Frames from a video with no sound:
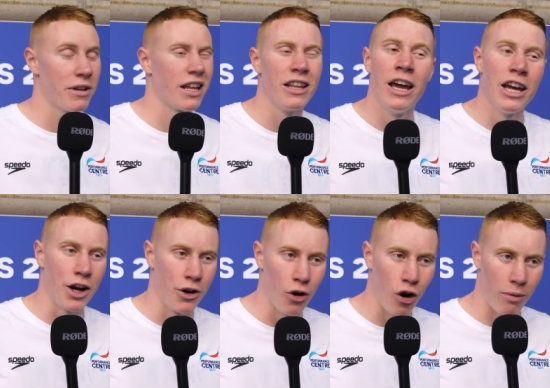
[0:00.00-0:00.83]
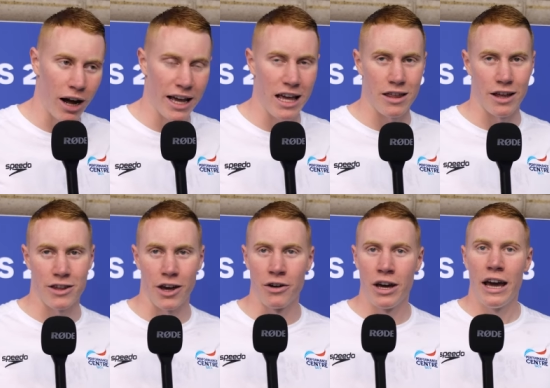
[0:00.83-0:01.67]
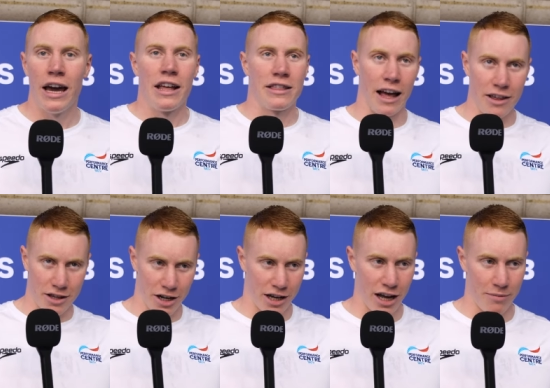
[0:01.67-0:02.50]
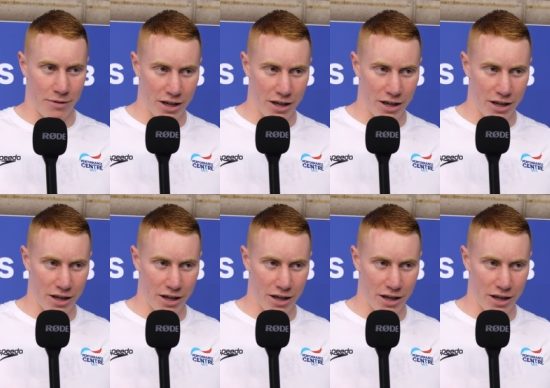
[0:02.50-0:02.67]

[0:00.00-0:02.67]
But then, you know, nor am I either. So that's going to come.